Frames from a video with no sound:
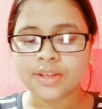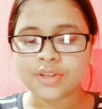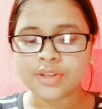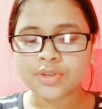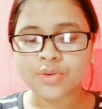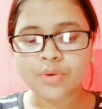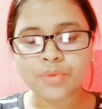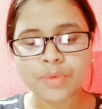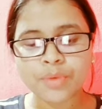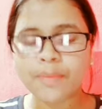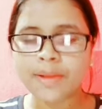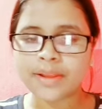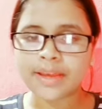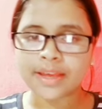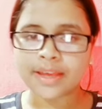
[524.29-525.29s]
So we
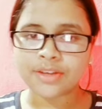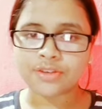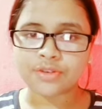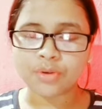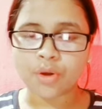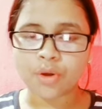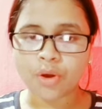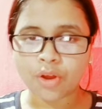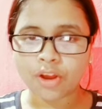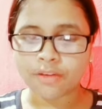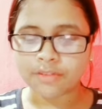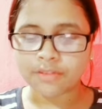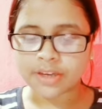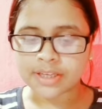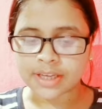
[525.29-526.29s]
will get to know all
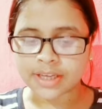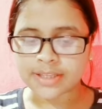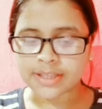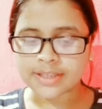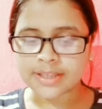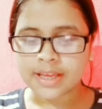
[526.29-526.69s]
of the things.